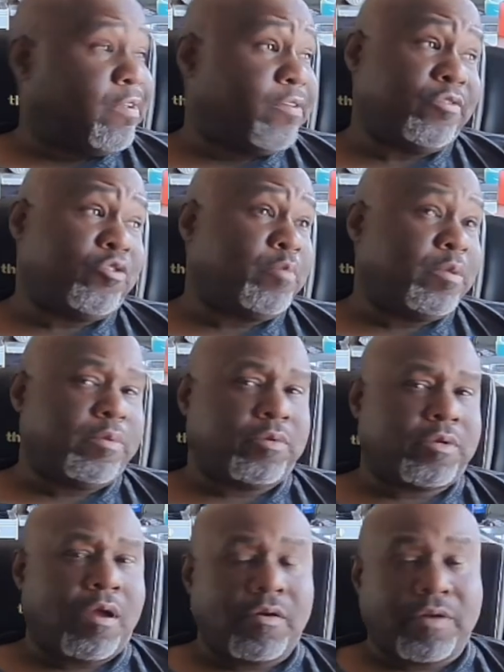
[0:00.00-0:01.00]
hear too many people
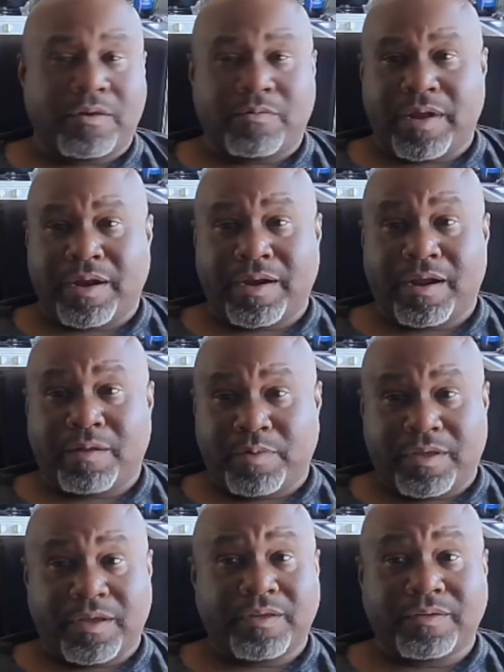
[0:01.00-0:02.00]
talking right now because